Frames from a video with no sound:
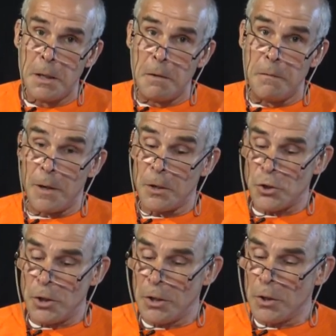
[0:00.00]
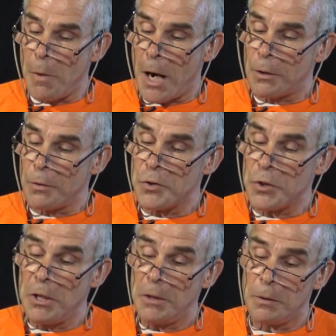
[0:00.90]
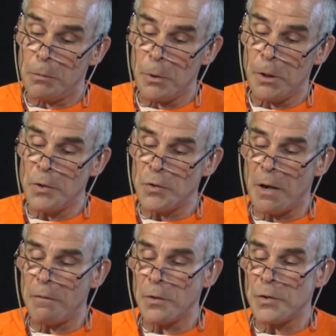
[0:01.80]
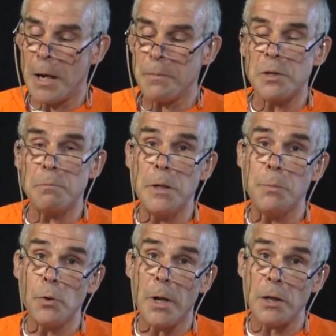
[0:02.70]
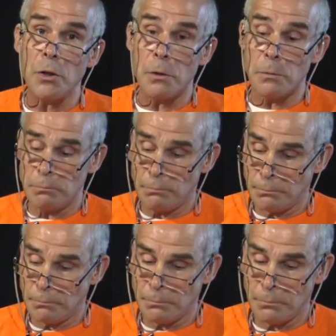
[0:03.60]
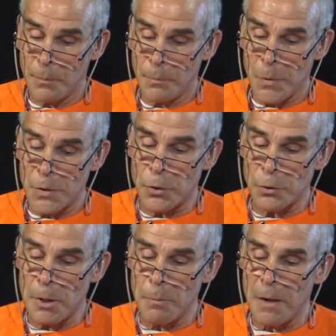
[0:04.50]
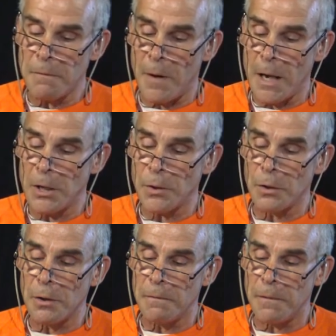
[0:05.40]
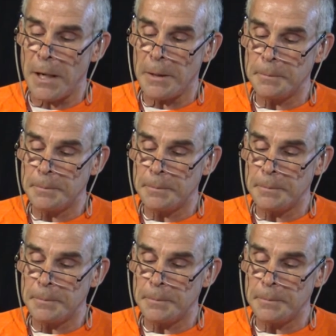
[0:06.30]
Functioning democracy really suffers absent people like you. So keep on fighting the good fight.